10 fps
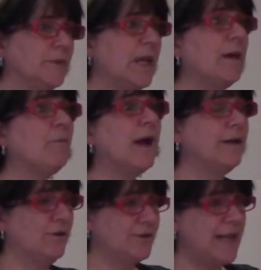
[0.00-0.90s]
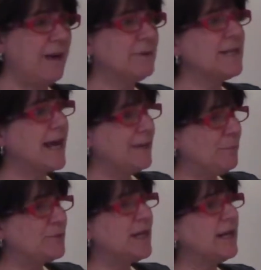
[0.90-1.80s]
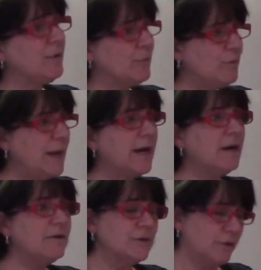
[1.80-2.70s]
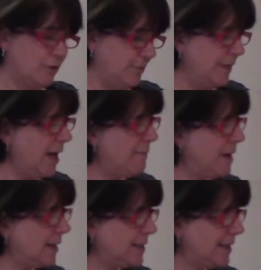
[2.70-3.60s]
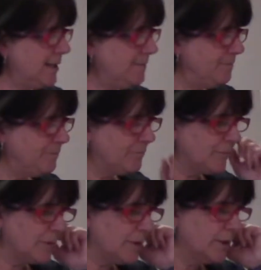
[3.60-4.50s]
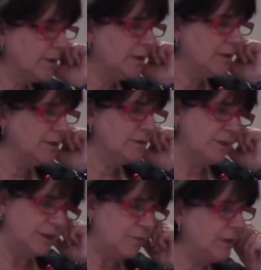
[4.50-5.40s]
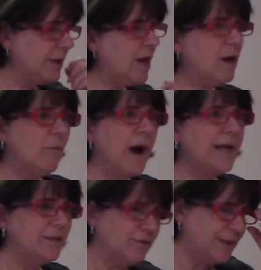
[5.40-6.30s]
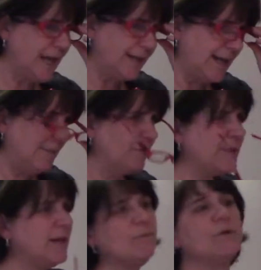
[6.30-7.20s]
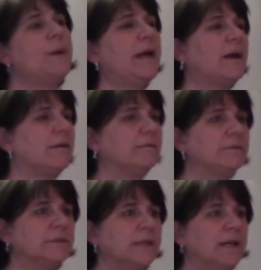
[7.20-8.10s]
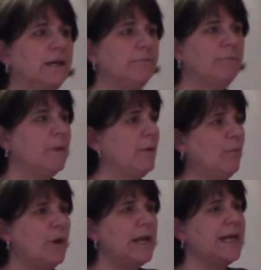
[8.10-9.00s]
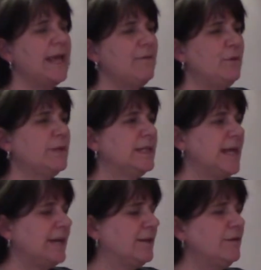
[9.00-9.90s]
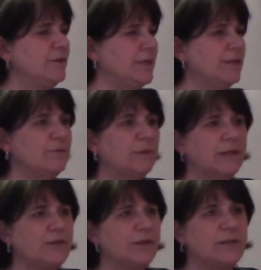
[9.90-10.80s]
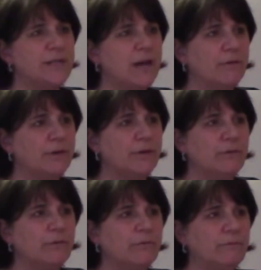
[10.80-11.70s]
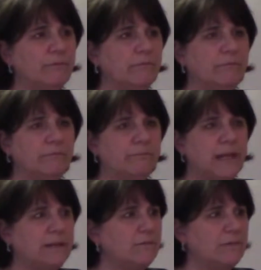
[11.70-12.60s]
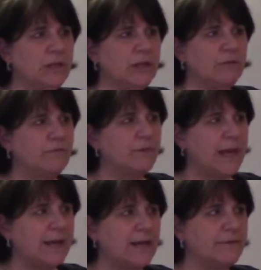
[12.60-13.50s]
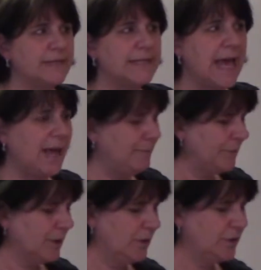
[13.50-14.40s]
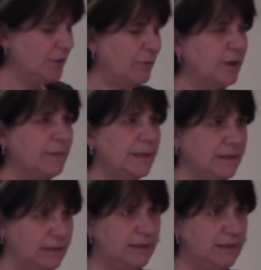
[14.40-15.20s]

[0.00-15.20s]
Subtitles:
Yeah, right. Her SAT was 90% on room air, so it could be hypoxia. Because you want to know, why is her SAT 90% on room air? What I gave you as a diagnosis really shouldn't tell you that, for that kind of a SAT. So you want to be,